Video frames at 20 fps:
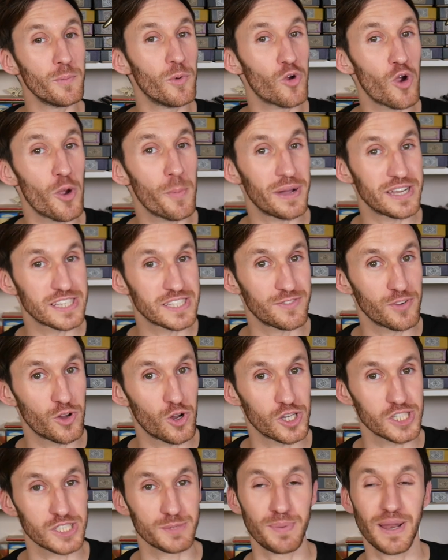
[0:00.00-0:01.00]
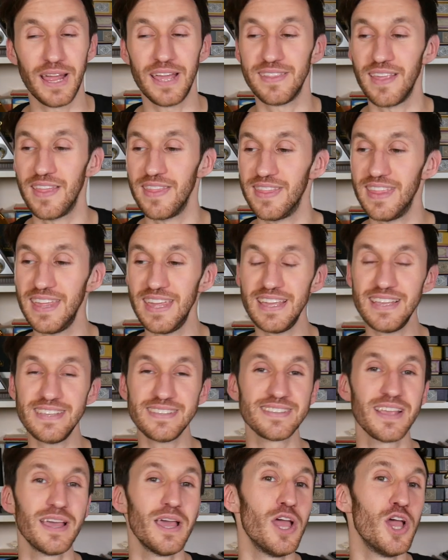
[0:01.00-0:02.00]
bit more robust for cosplay, then
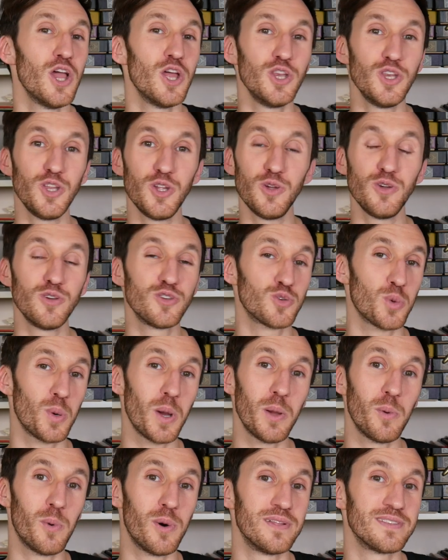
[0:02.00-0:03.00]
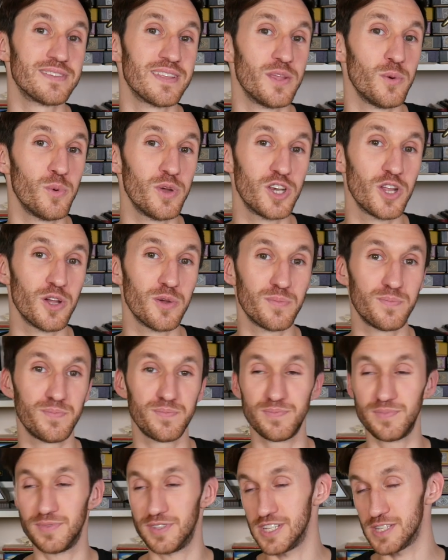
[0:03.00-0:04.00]
these new toy wands in the window
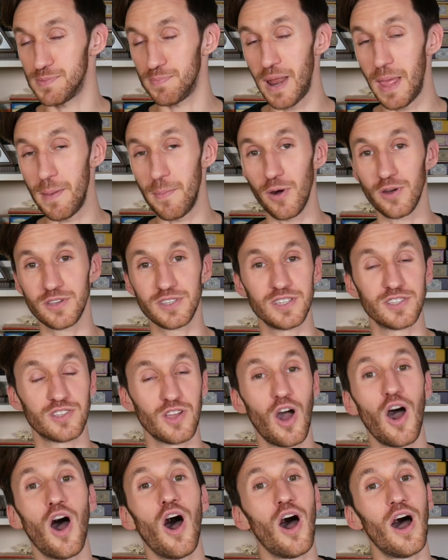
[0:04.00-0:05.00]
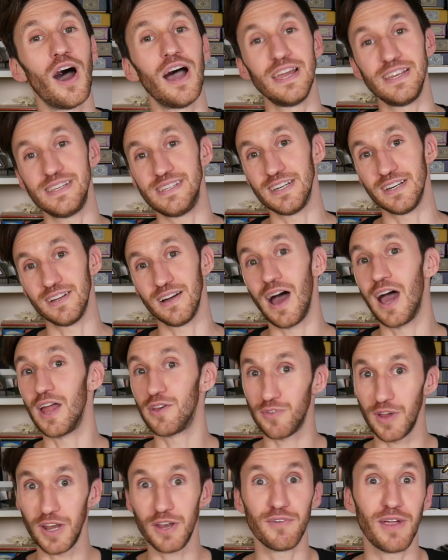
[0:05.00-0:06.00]
display boxes are ideal.
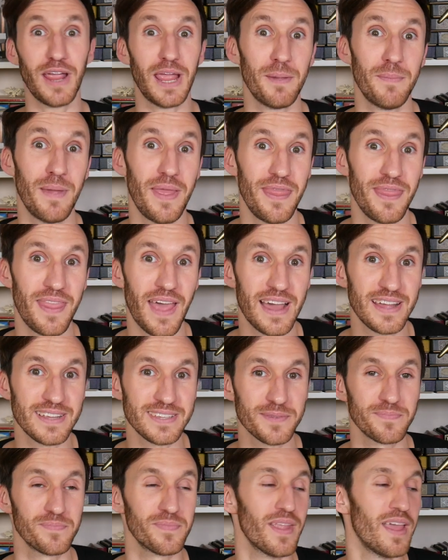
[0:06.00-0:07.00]
I'd really recommend that.